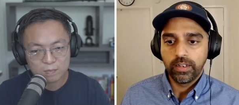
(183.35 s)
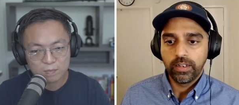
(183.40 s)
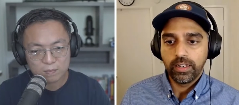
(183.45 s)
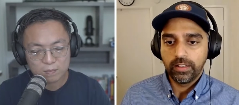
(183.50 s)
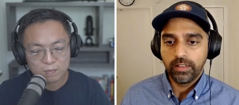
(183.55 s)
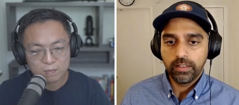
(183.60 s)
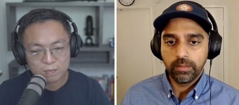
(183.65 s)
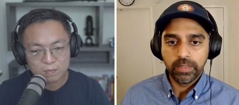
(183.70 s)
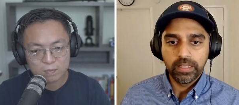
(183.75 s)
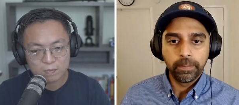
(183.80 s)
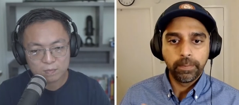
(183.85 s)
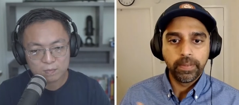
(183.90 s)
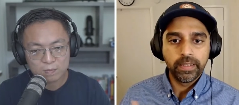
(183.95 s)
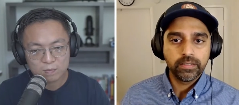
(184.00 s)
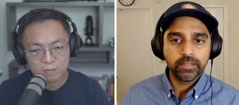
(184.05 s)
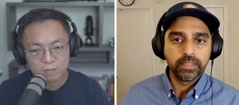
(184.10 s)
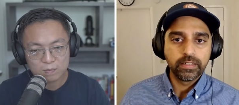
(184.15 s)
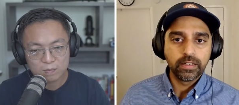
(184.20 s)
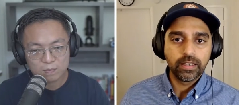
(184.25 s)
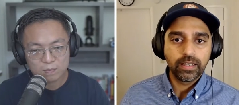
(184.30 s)
Speaker 1: it to be the
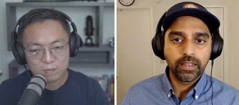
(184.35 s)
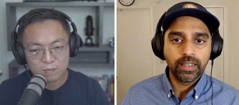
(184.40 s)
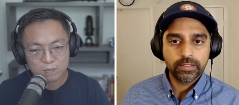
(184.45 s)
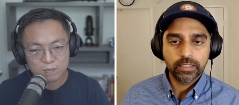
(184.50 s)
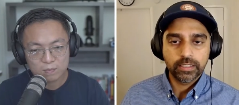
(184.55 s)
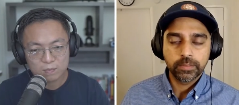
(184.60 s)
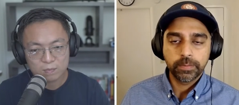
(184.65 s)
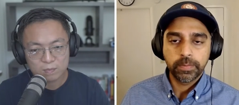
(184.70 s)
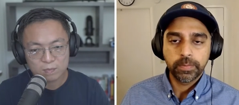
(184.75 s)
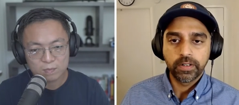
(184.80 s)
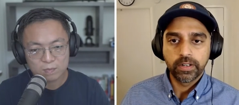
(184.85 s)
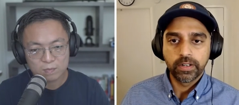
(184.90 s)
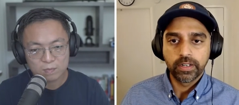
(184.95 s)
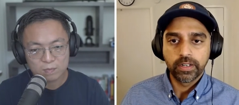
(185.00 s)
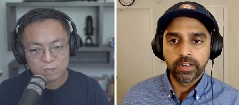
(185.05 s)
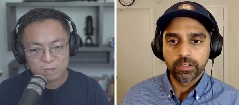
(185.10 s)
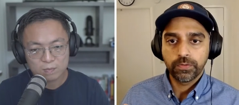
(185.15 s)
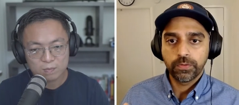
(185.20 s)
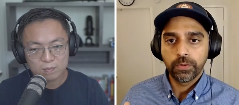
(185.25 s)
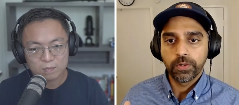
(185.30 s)
best in class
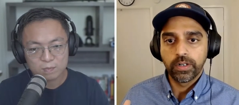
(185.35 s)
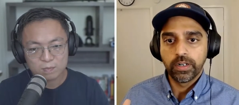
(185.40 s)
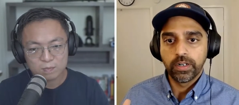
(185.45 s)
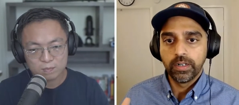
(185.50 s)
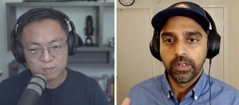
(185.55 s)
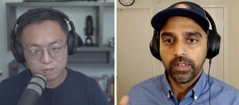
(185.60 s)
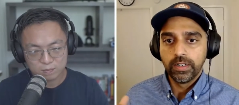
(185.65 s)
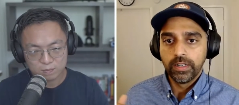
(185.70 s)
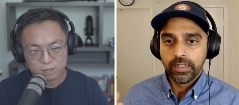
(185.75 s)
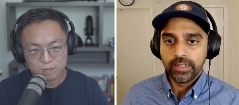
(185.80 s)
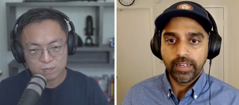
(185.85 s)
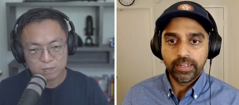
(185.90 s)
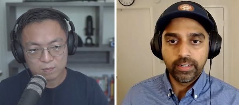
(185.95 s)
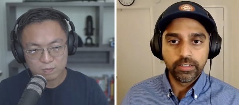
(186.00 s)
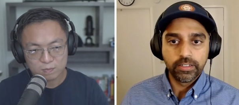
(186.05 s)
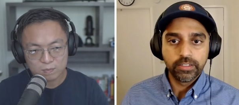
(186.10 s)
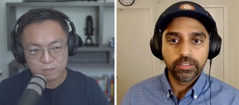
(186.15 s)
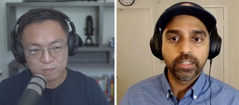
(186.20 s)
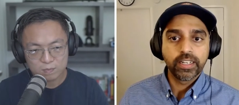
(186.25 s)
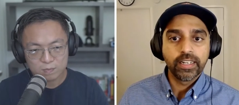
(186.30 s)
experience for
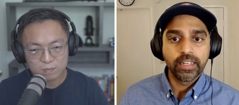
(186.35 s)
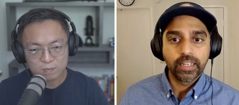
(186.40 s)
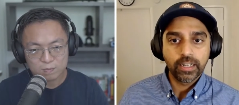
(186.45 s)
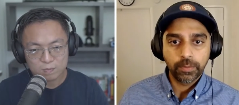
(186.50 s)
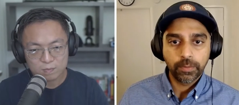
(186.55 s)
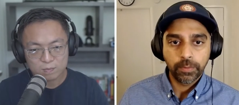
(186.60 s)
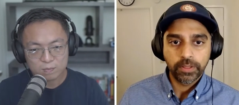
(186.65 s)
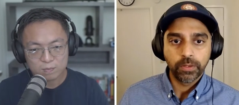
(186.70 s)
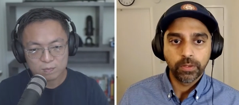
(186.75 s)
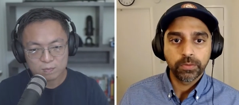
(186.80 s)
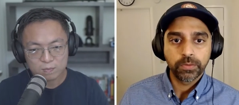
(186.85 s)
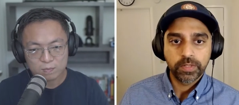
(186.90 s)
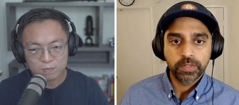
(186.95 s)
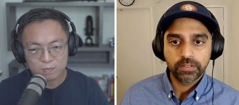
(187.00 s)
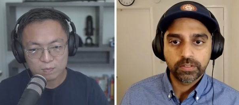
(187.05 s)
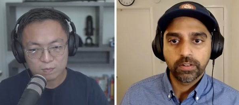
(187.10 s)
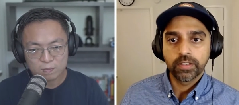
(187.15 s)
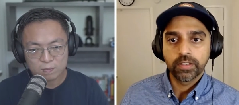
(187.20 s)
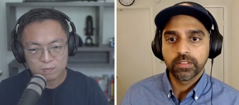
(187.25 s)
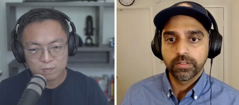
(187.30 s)
diners to connect with those
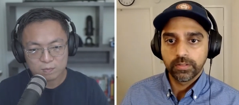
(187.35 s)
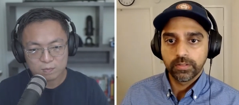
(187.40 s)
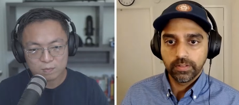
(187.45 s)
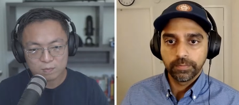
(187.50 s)
restaurants.